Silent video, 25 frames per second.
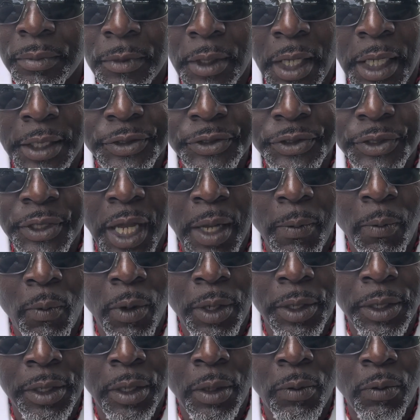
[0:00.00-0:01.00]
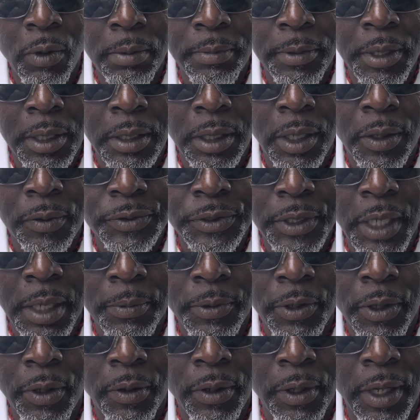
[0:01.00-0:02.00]
I stopped wanting a woman a long time
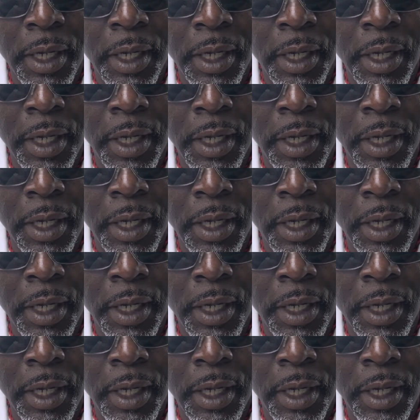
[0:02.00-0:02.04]
ago.